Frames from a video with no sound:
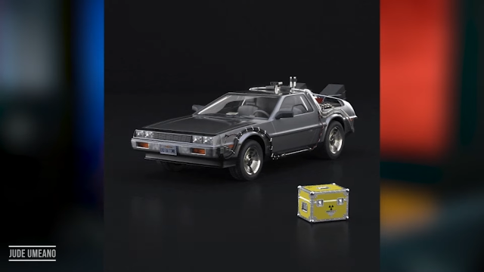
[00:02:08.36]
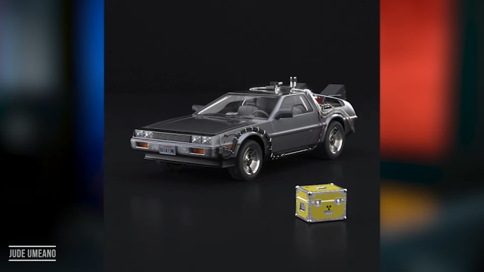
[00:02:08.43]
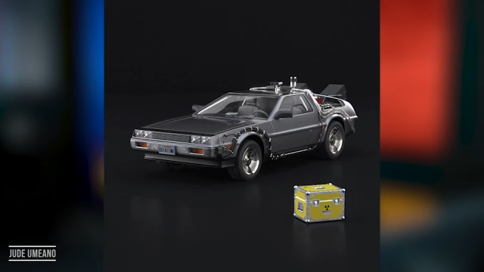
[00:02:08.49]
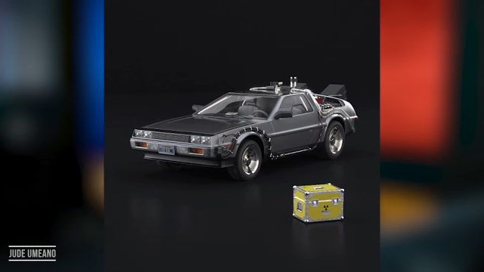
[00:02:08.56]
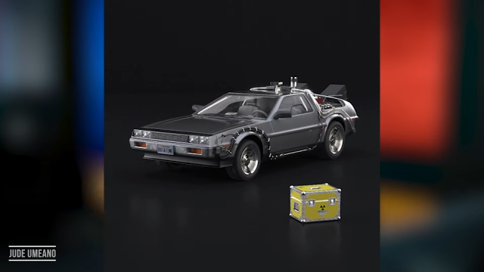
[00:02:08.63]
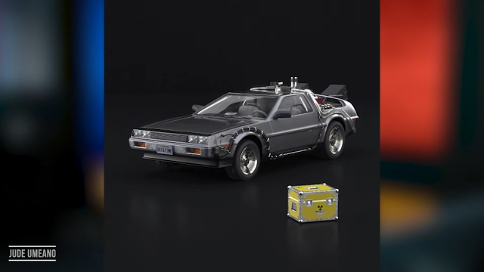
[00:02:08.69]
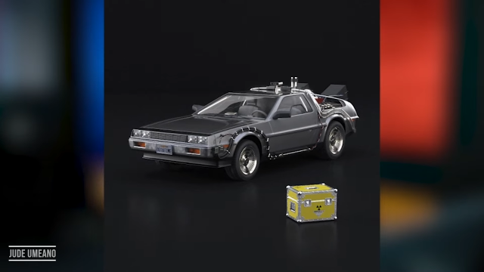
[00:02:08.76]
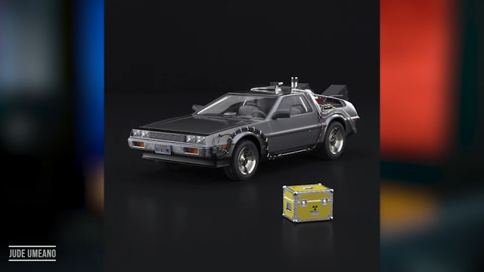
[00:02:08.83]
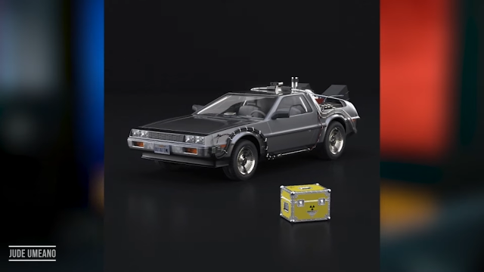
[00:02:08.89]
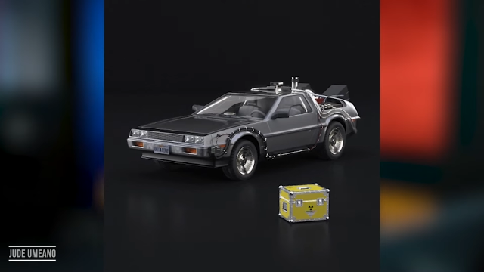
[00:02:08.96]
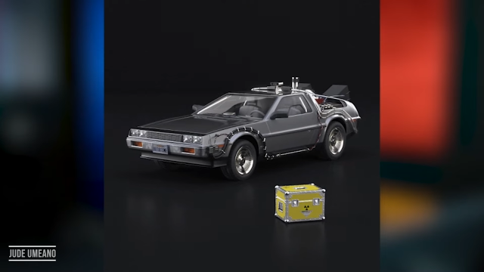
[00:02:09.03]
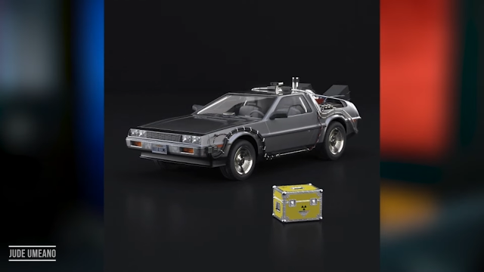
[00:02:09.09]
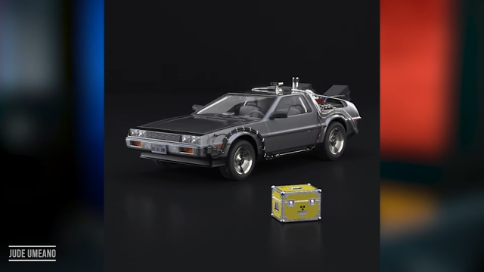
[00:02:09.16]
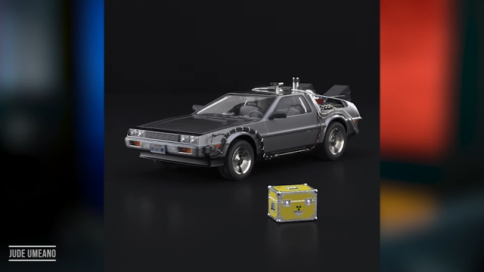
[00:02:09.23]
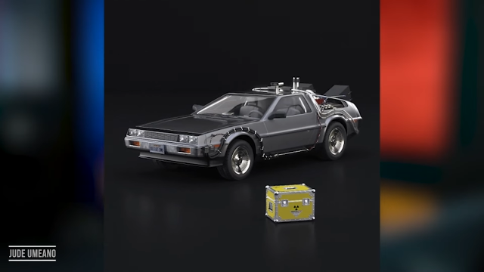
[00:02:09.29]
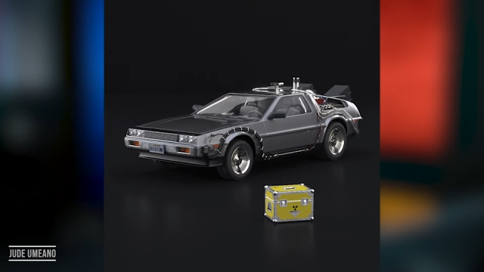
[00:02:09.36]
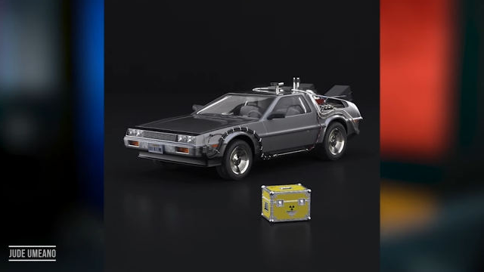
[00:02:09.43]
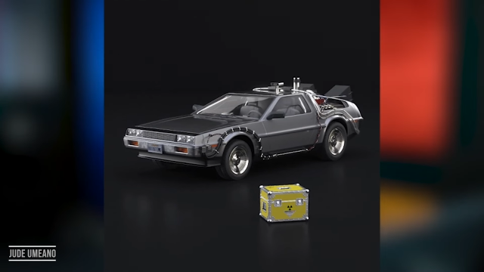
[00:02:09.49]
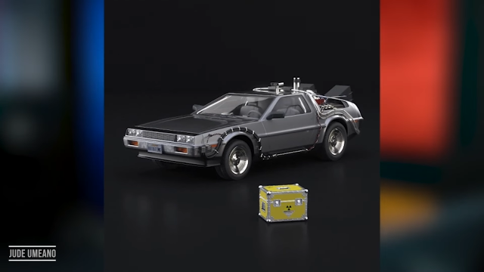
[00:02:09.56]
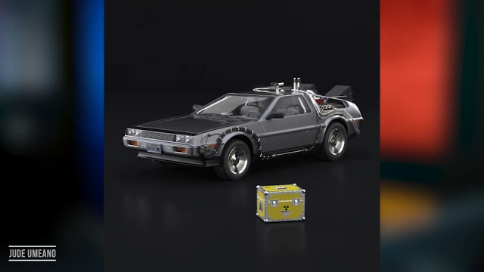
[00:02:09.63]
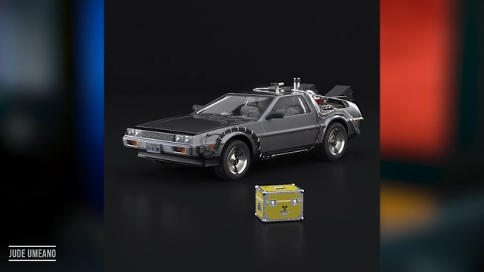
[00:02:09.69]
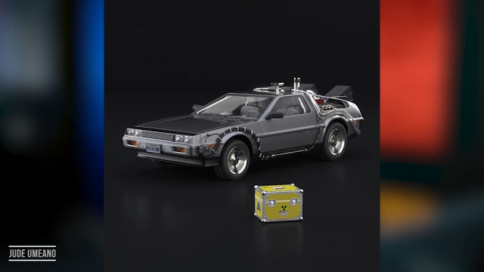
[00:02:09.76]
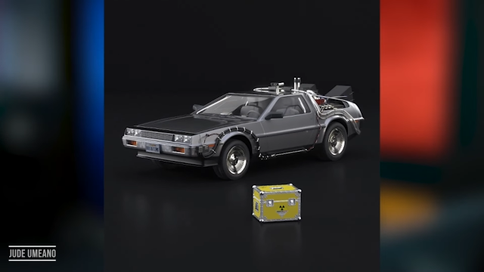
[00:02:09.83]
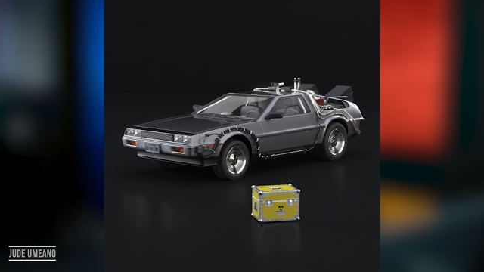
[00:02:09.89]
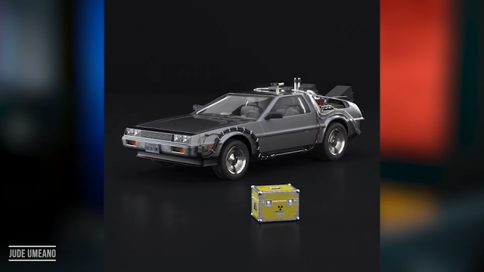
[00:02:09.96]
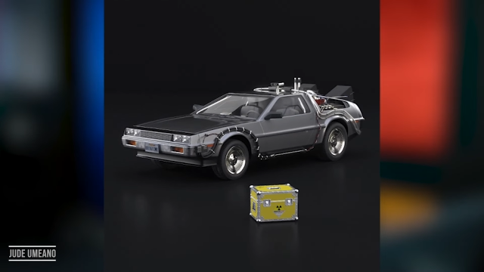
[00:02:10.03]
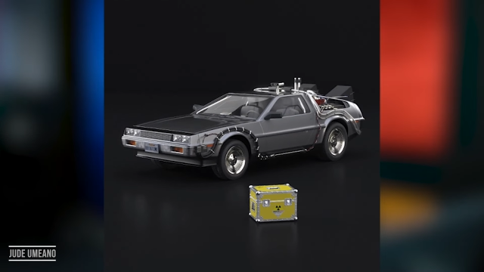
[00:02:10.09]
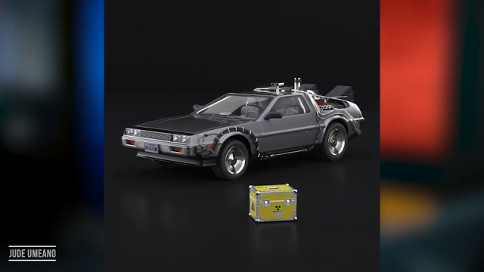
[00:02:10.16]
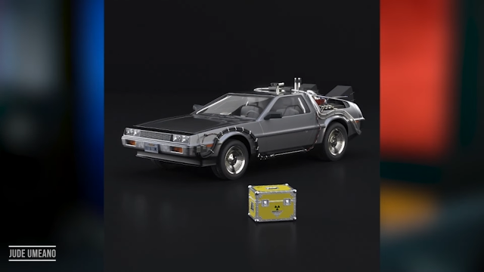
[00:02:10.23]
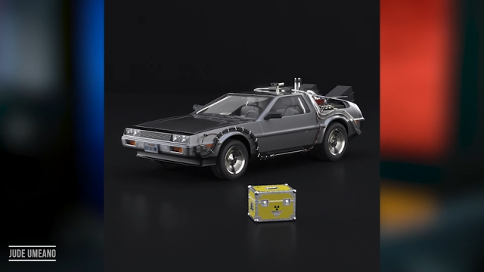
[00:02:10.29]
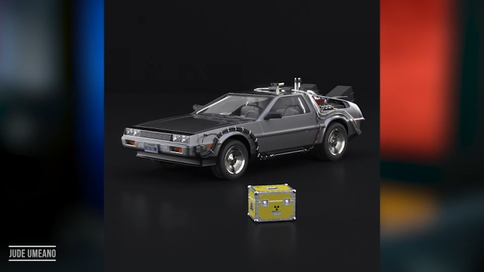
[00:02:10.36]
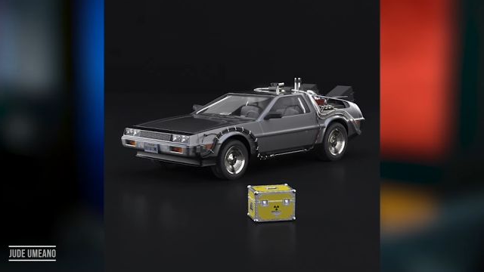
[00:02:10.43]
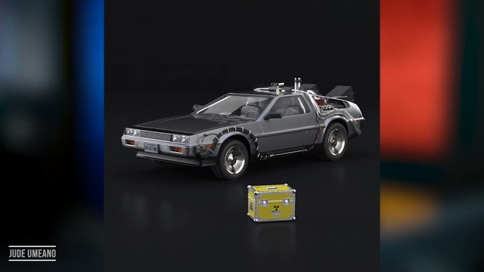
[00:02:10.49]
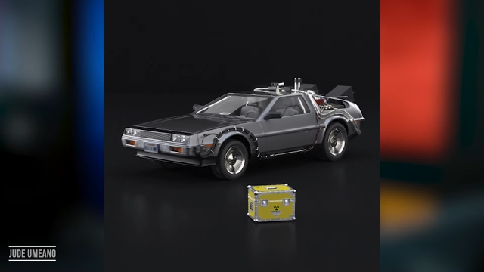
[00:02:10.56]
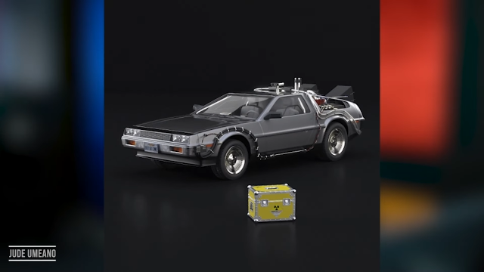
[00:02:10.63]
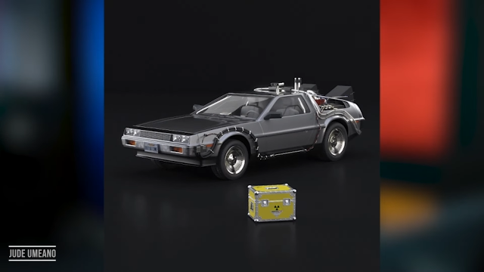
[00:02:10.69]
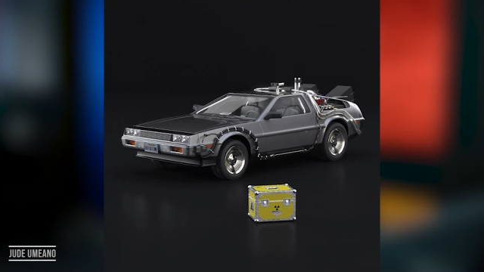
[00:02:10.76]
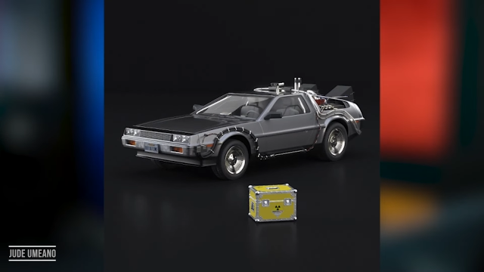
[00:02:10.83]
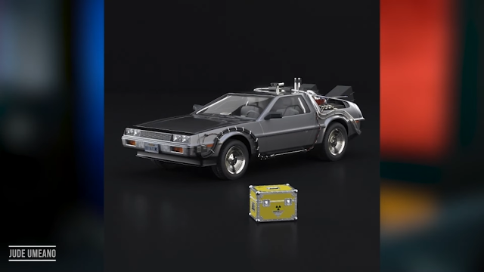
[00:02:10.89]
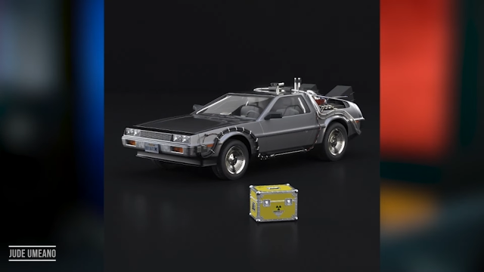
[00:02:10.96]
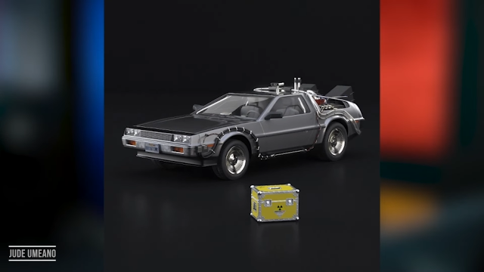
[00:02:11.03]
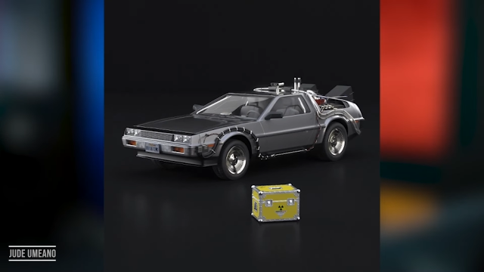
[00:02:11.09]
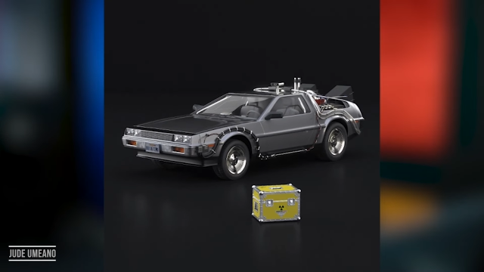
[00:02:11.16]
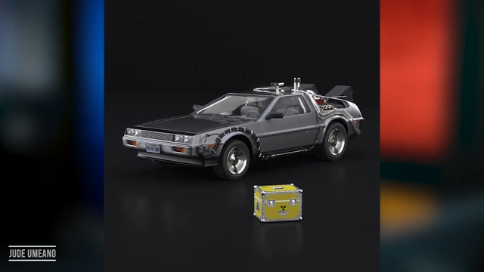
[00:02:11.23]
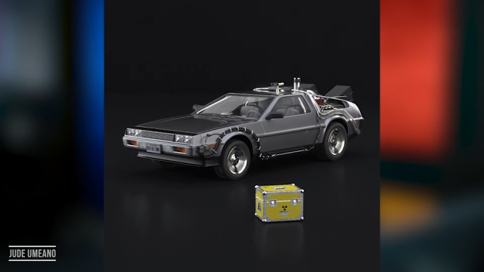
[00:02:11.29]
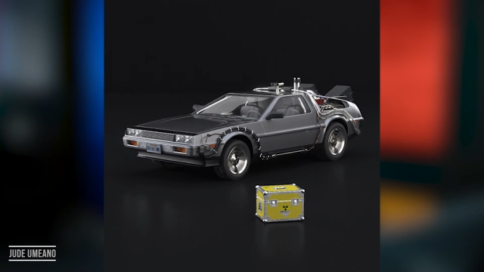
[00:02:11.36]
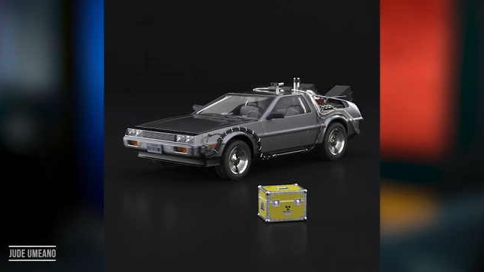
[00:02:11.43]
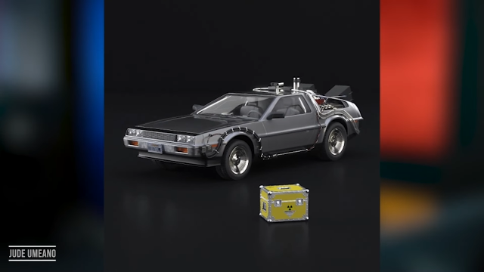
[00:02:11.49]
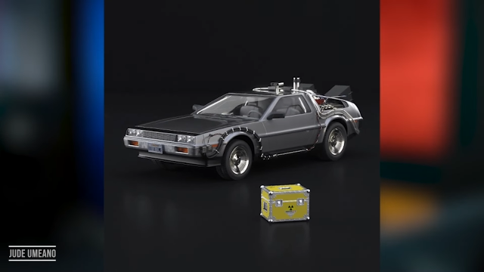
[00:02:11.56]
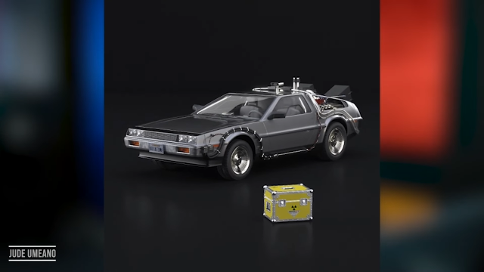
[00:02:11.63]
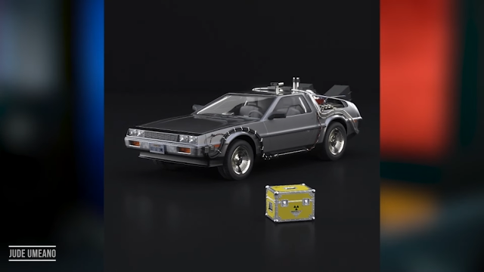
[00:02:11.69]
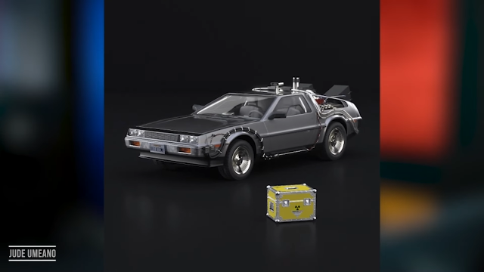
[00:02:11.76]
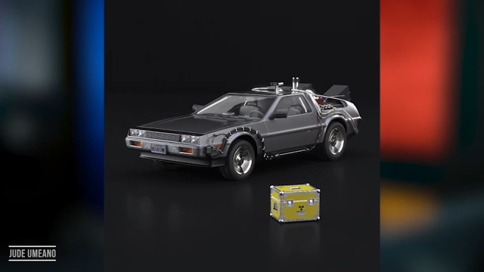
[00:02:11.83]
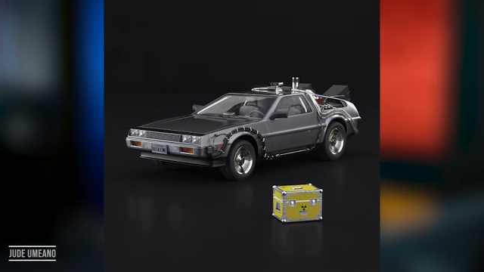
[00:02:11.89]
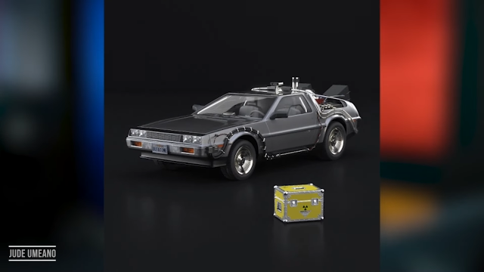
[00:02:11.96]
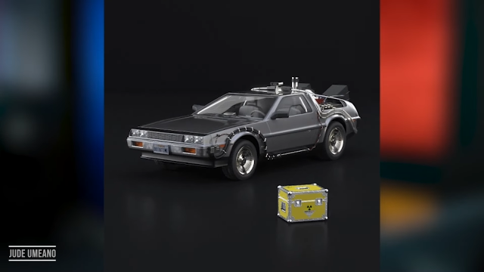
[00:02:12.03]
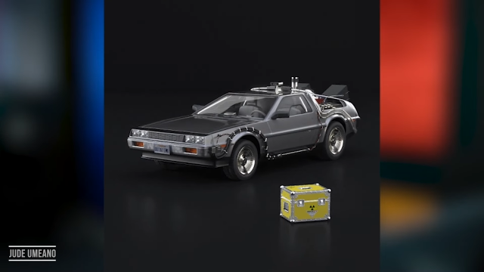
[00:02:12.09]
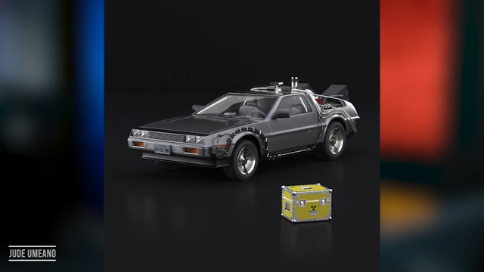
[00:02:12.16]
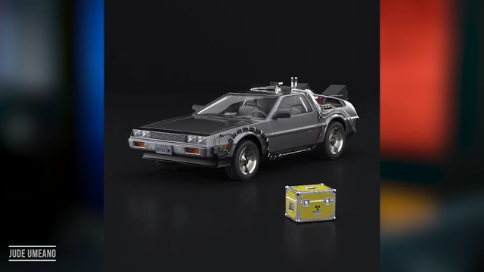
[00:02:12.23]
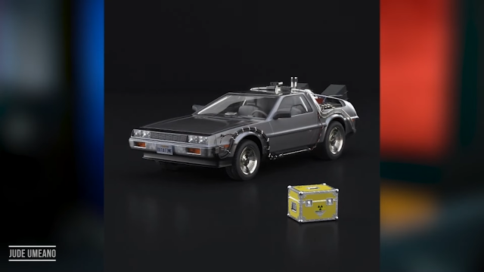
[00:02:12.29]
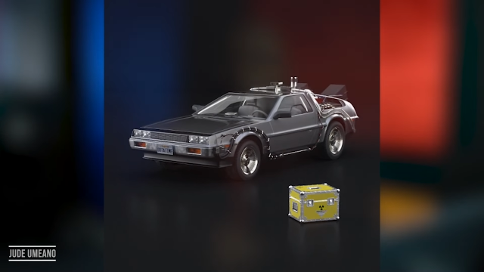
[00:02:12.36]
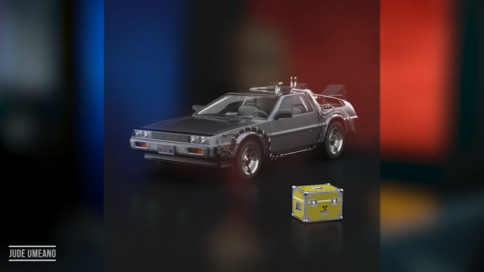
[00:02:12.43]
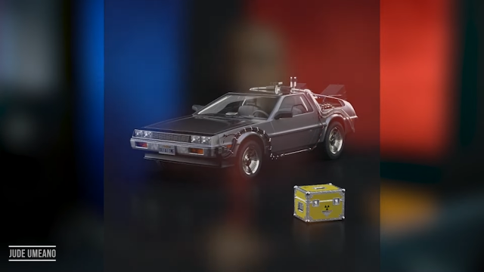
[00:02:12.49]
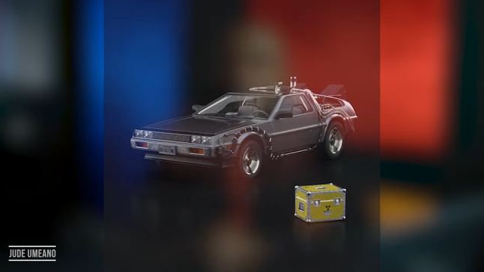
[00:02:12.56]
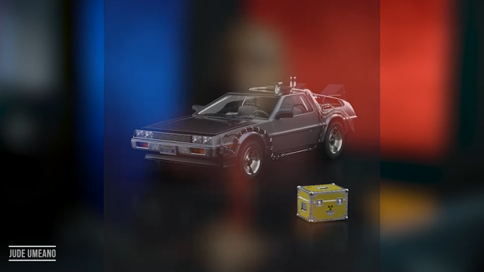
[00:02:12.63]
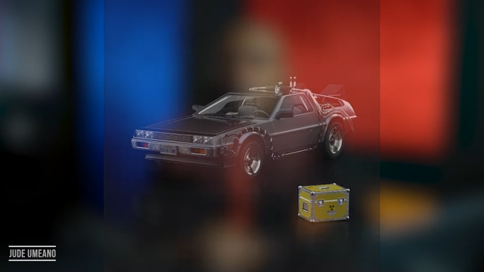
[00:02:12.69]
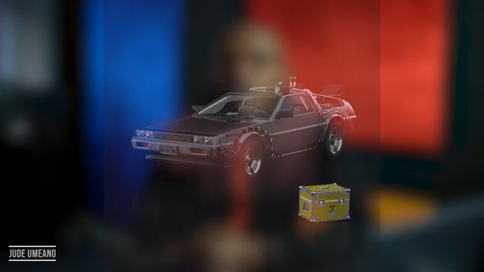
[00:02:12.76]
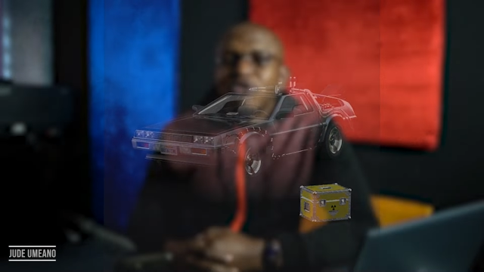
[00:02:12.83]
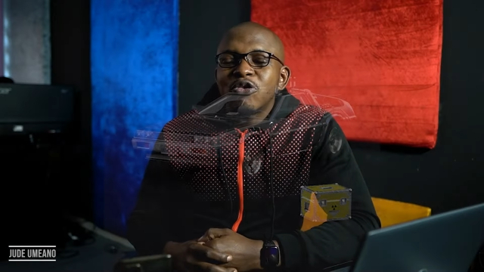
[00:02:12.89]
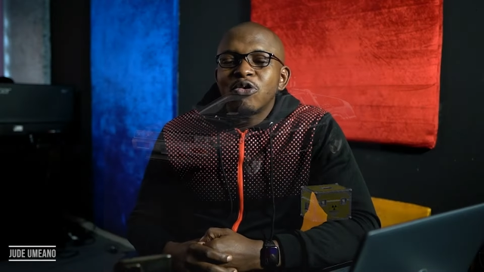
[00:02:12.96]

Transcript: No face is visible, so there are no lips to read.